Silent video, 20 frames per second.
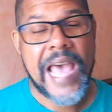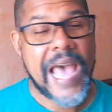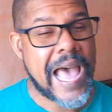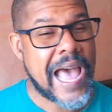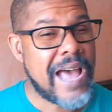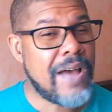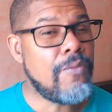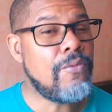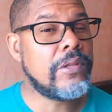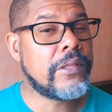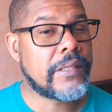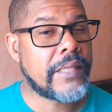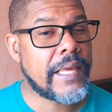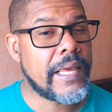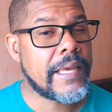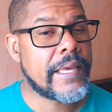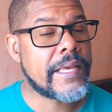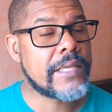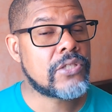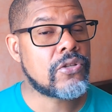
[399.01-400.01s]
I will
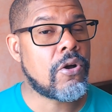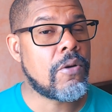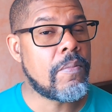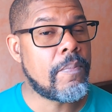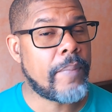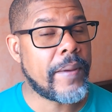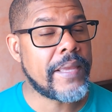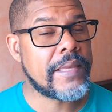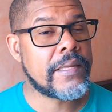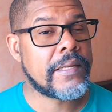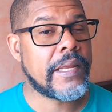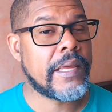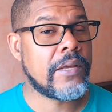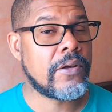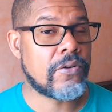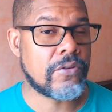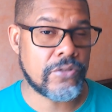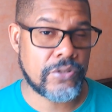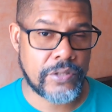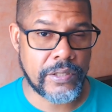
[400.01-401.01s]
take his opinion in
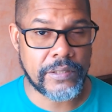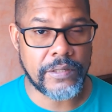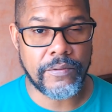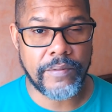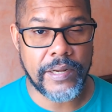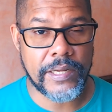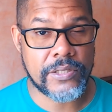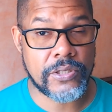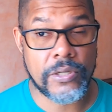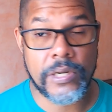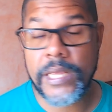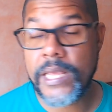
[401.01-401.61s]
consideration.